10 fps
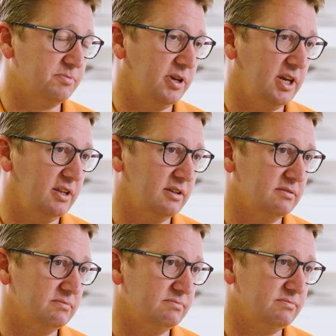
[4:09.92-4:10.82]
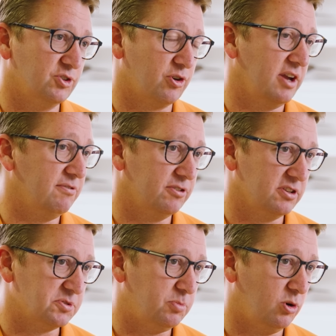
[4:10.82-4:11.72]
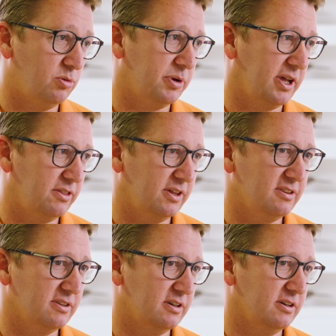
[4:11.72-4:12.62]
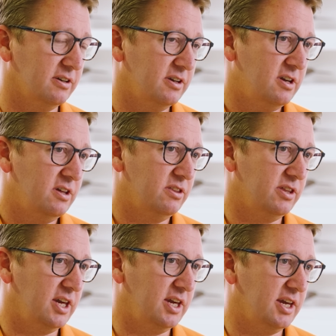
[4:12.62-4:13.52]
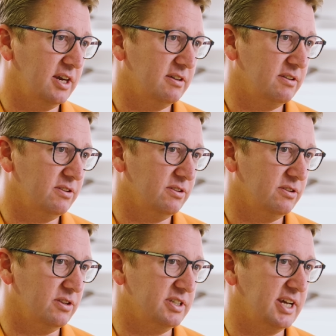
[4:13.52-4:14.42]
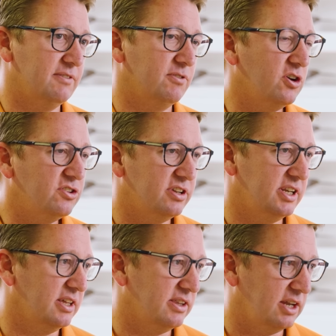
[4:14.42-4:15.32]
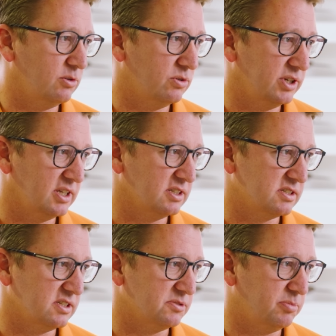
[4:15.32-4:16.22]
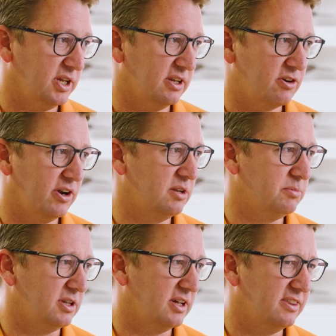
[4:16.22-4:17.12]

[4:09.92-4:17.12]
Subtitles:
been great for the sport, but I think the diversity in that audience has been incredible. I